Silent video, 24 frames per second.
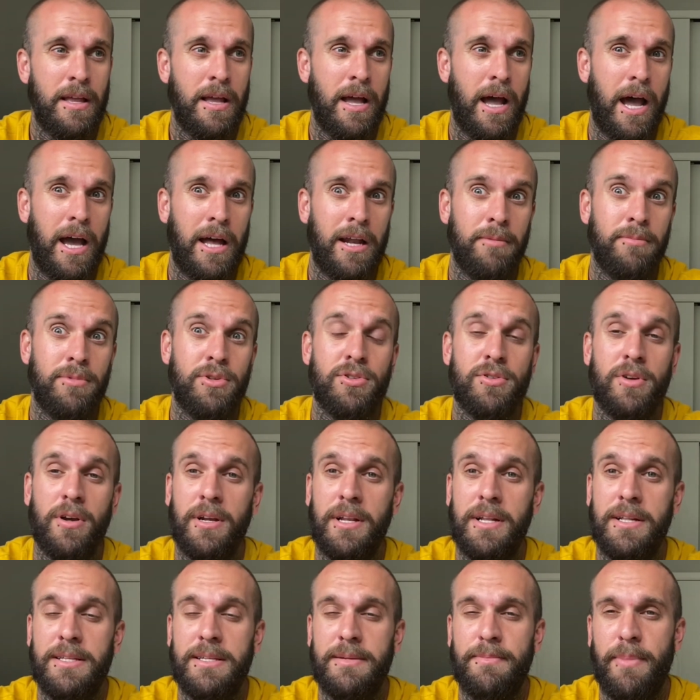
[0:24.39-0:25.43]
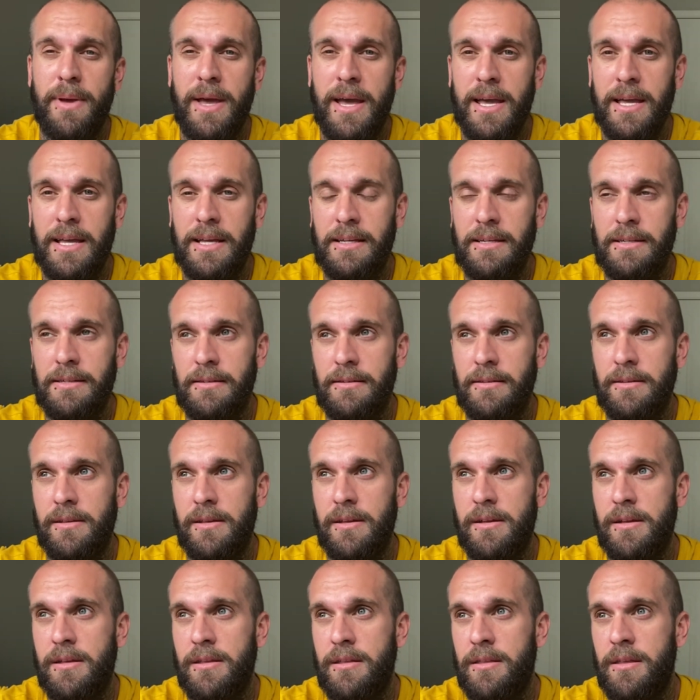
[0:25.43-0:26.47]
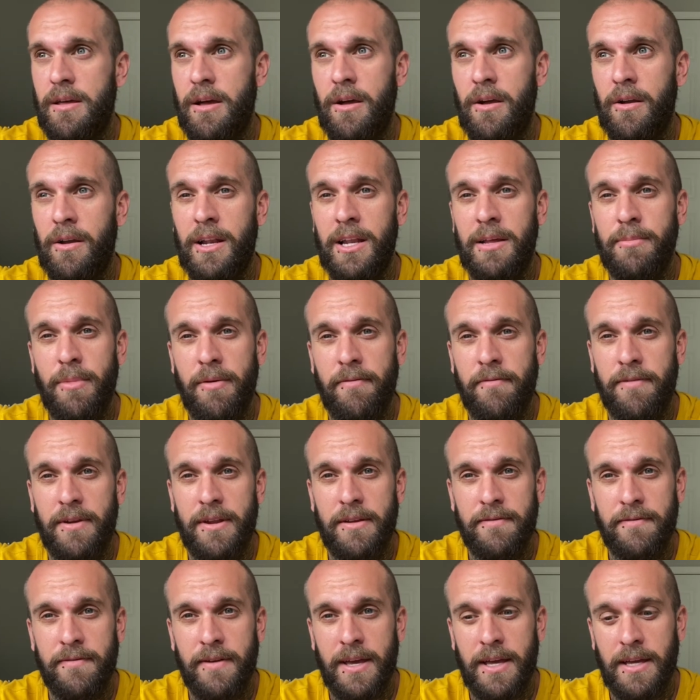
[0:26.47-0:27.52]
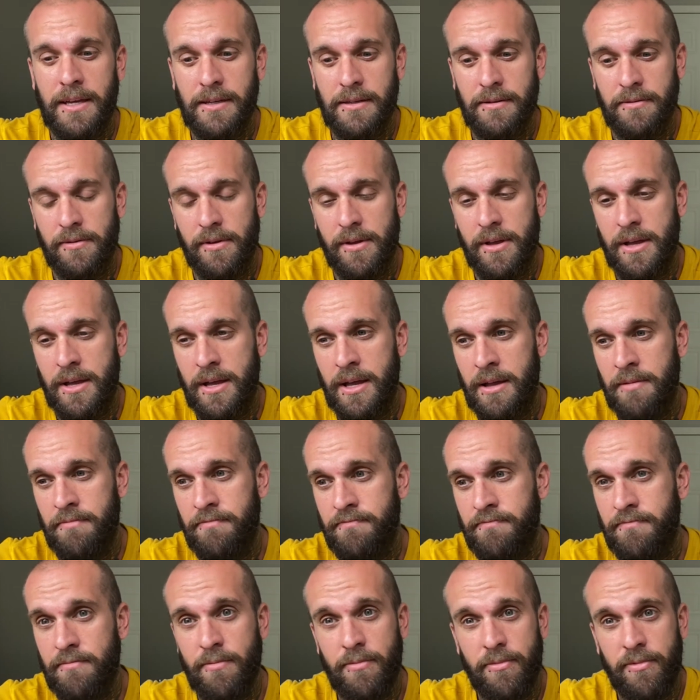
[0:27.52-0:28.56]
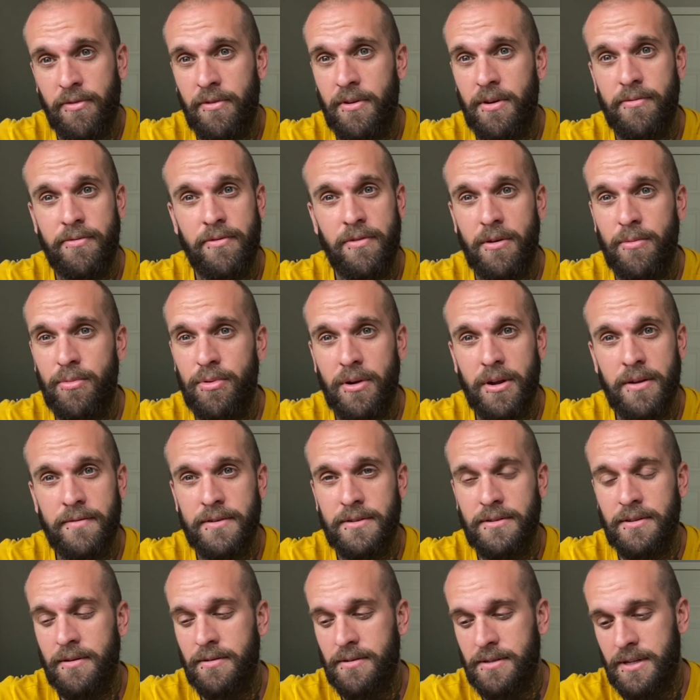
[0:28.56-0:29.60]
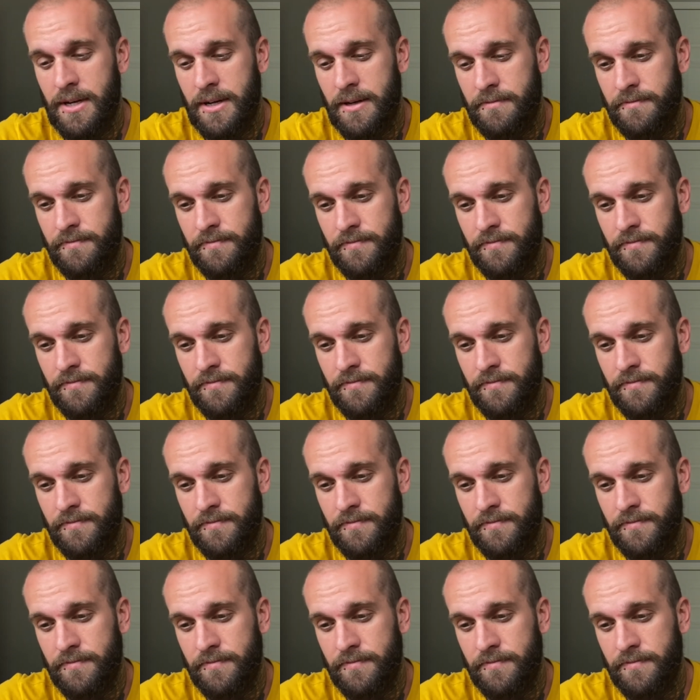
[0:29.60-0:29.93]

and I'm struggling to pay the highly monthly fee for a private doctor.